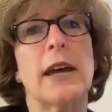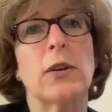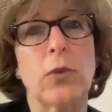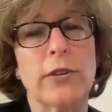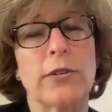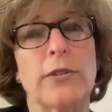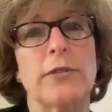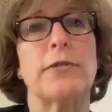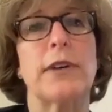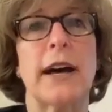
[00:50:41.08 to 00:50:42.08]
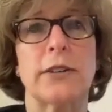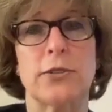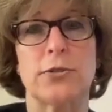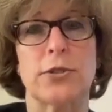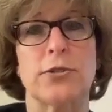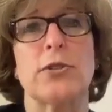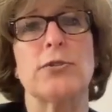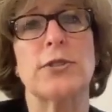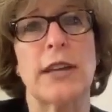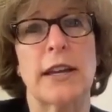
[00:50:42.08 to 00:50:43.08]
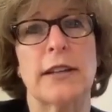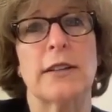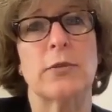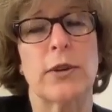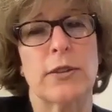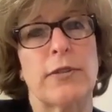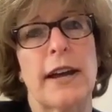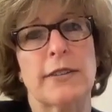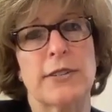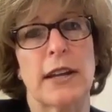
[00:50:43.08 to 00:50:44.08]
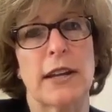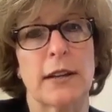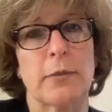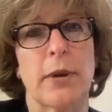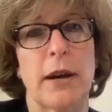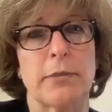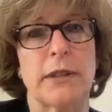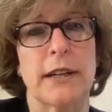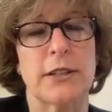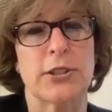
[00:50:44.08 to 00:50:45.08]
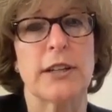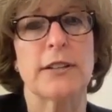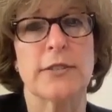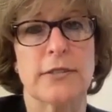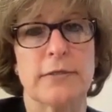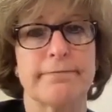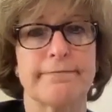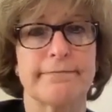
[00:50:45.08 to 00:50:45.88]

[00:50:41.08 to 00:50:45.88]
and what are the values associated with vaccinating populations?